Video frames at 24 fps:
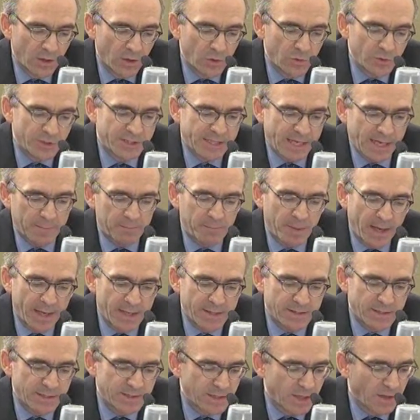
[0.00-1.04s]
who sat by
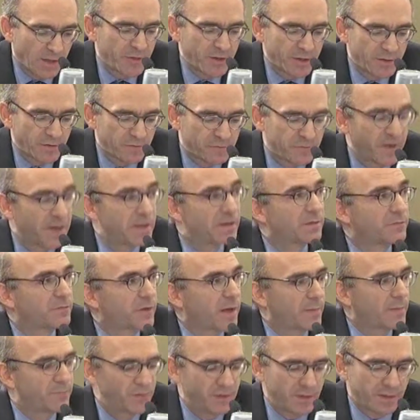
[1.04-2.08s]
and did nothing in the face of
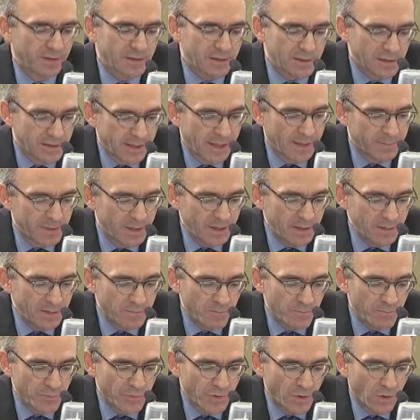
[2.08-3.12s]
obvious calamity,
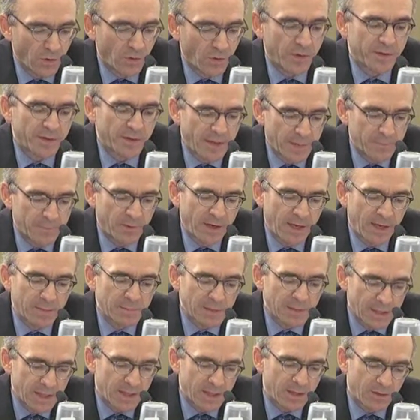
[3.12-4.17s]
or as an
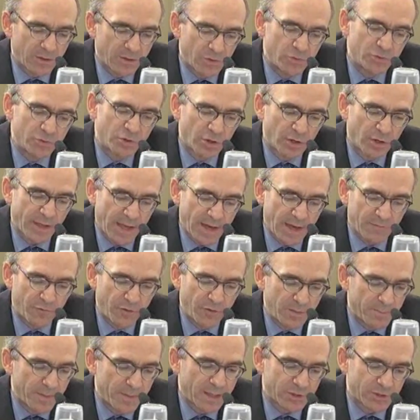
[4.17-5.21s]
Abraham Lincoln, who took
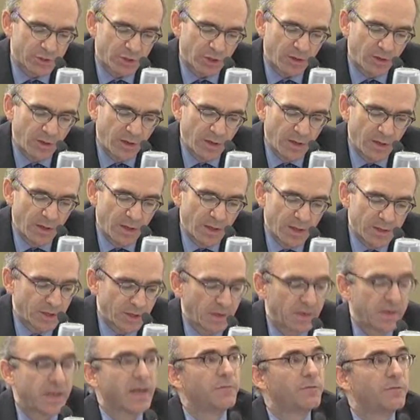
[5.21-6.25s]
every measure to
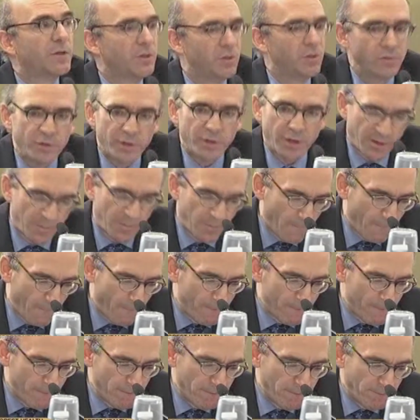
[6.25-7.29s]
save the Union?
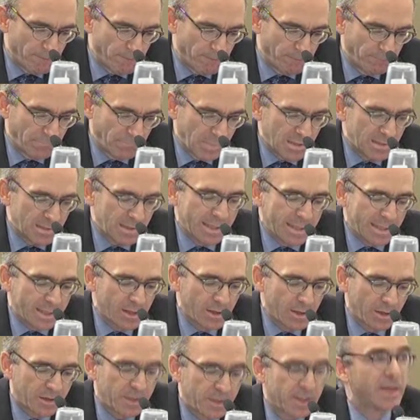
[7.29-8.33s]

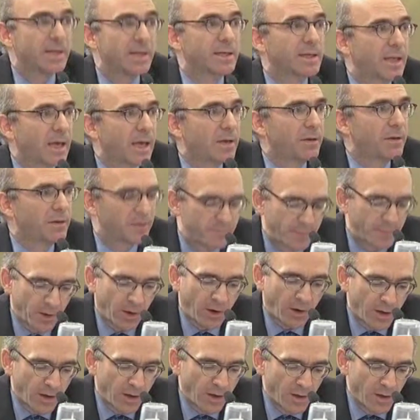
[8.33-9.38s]
Lincoln said at
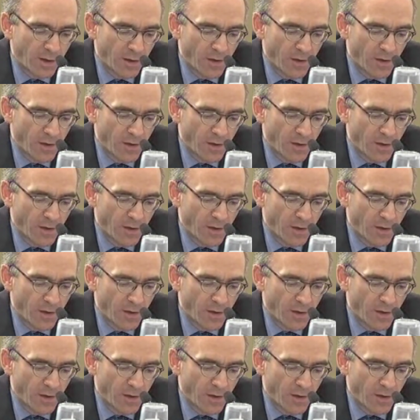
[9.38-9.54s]
Gettysburg,